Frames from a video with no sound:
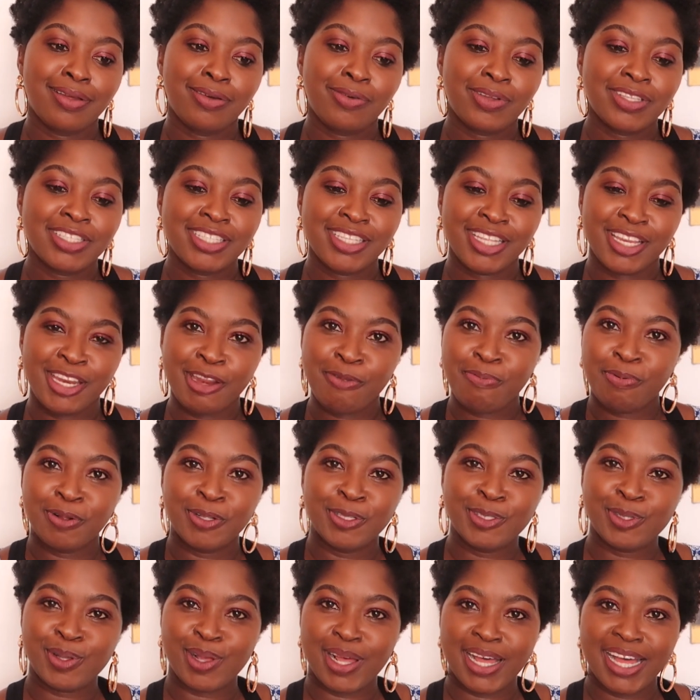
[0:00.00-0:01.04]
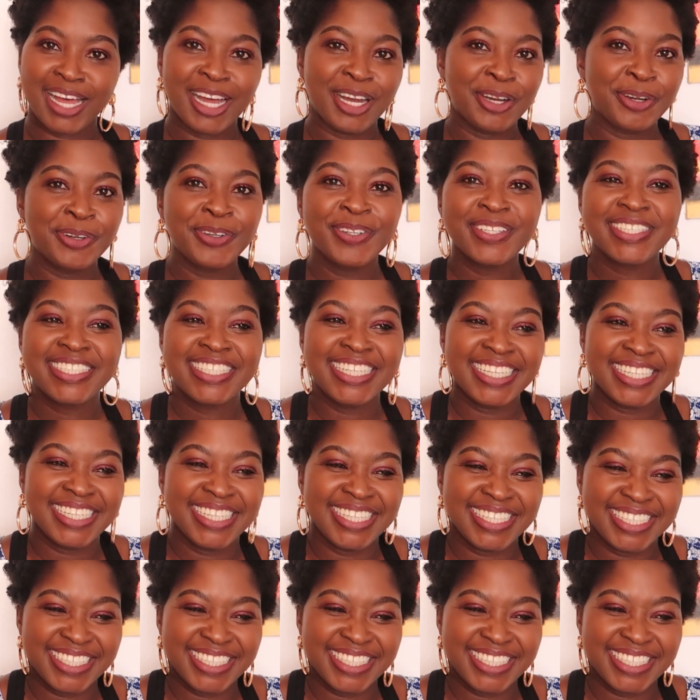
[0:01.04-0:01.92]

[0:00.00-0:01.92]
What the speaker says: once the ripples were out,